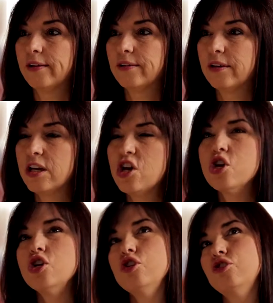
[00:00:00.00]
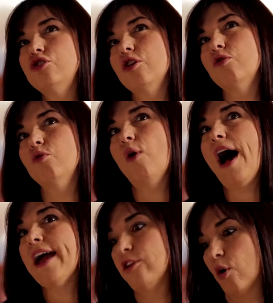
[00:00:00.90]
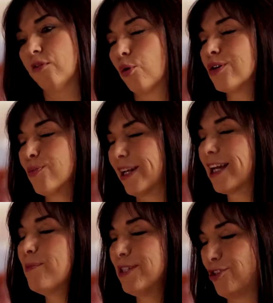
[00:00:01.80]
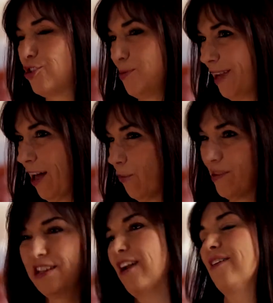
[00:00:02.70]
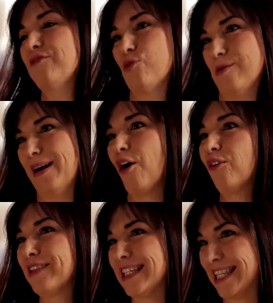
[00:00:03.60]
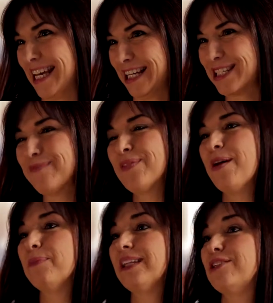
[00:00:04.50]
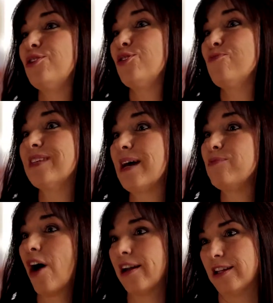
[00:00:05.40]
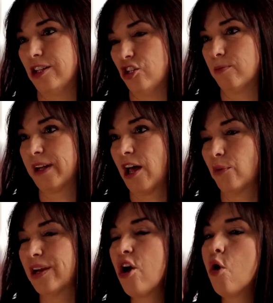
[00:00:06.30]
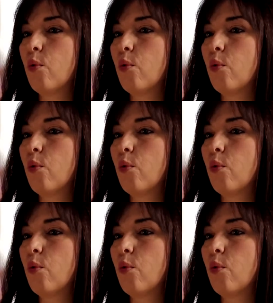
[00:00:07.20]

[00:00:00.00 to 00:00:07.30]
Right. So I know, of course, when I come into the gem gallery that I don't have to worry about all of these things. But let's assume that I'm not in the gem gallery.